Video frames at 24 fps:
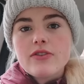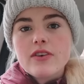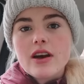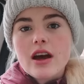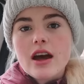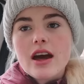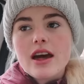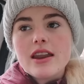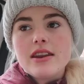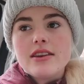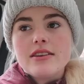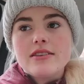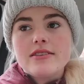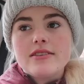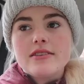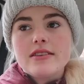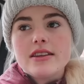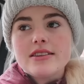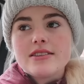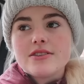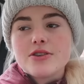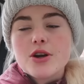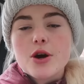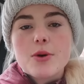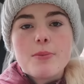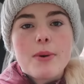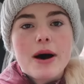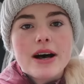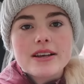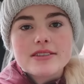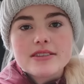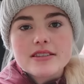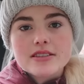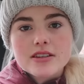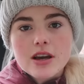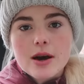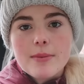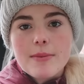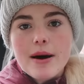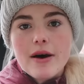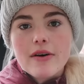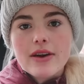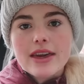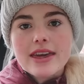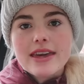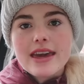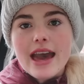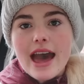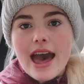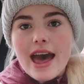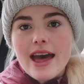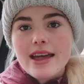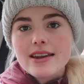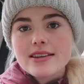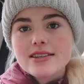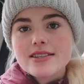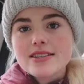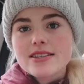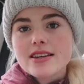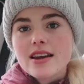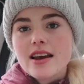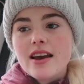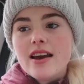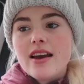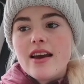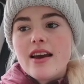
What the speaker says: and there's no pus that's come out yet.